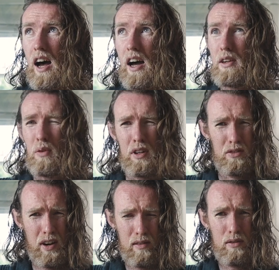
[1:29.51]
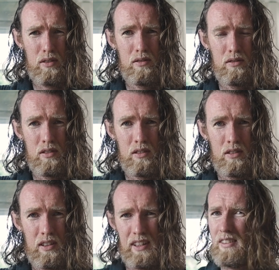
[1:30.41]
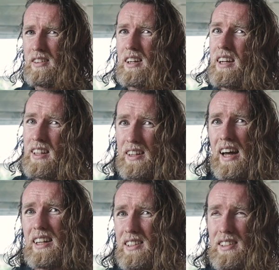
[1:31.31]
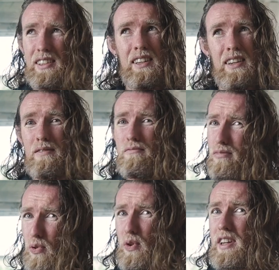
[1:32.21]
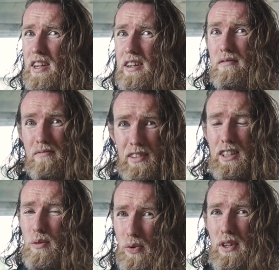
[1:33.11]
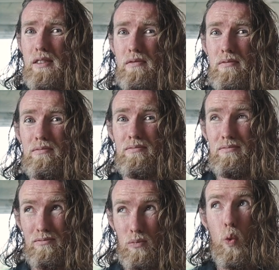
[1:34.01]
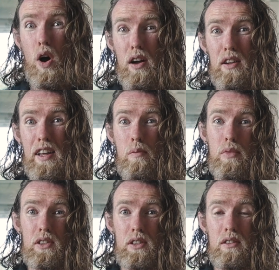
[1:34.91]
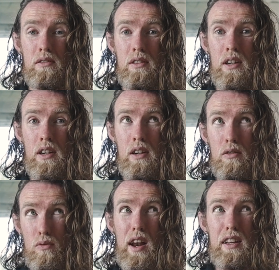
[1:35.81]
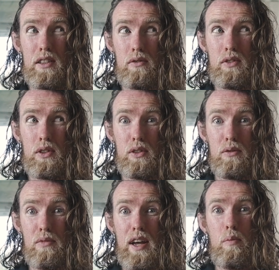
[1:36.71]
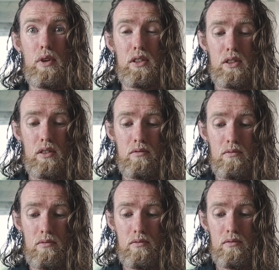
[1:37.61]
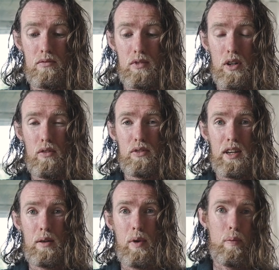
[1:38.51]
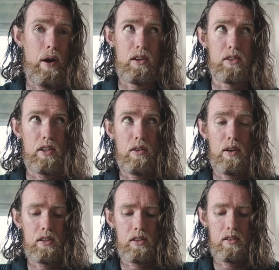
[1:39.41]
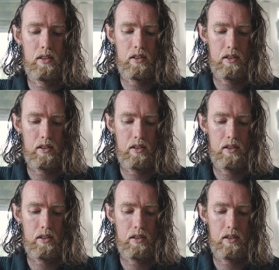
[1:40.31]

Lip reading: and you want to travel, like that's a pretty wild ambition relative to the ambition of, say, my parents' generation.